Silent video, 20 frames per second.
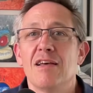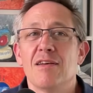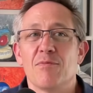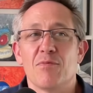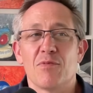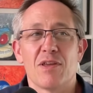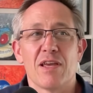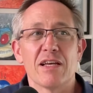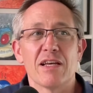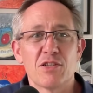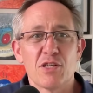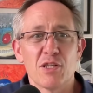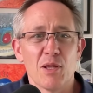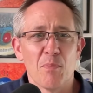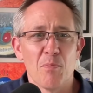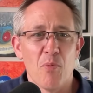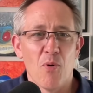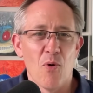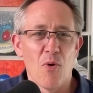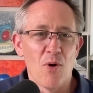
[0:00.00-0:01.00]
Get to the
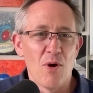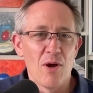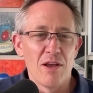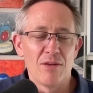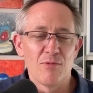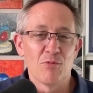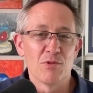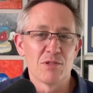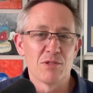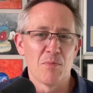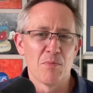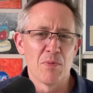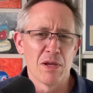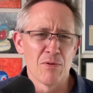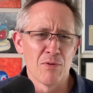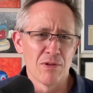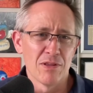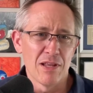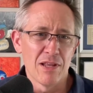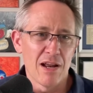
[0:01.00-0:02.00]
point was a big
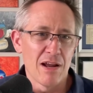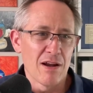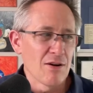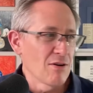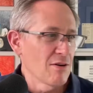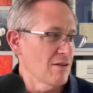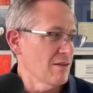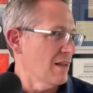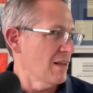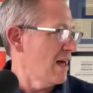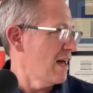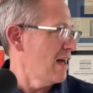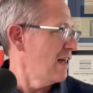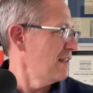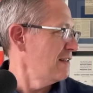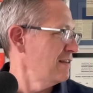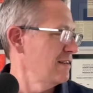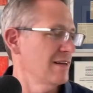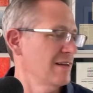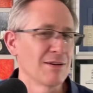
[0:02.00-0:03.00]
one that I heard a
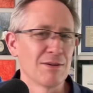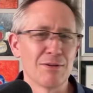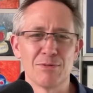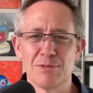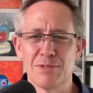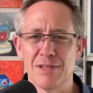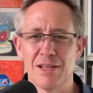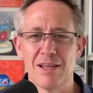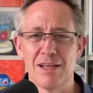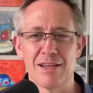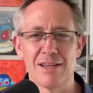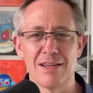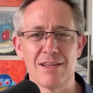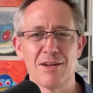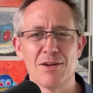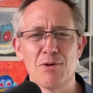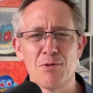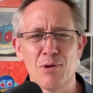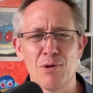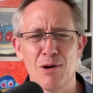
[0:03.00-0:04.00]
lot. It was like,
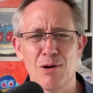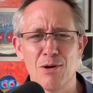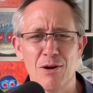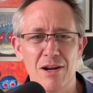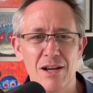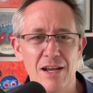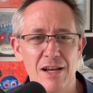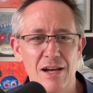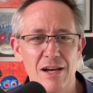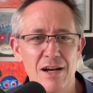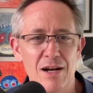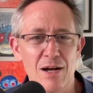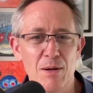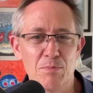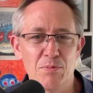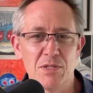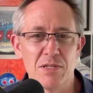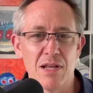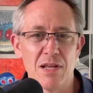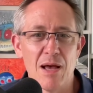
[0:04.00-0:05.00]
hurry
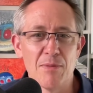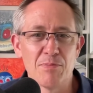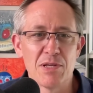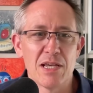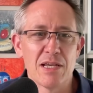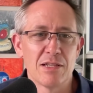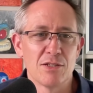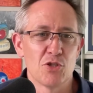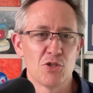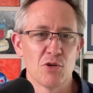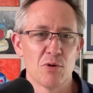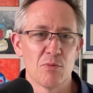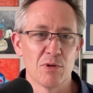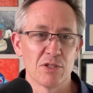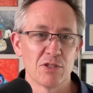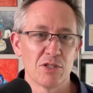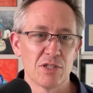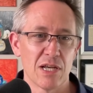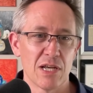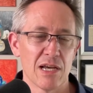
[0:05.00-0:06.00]
up, stop taking so
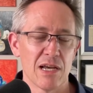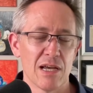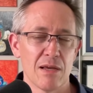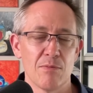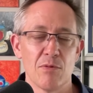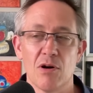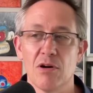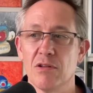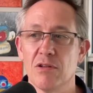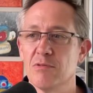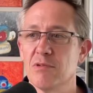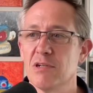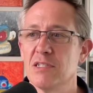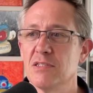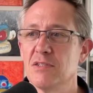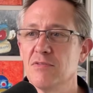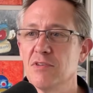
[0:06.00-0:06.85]
much time, all the rest of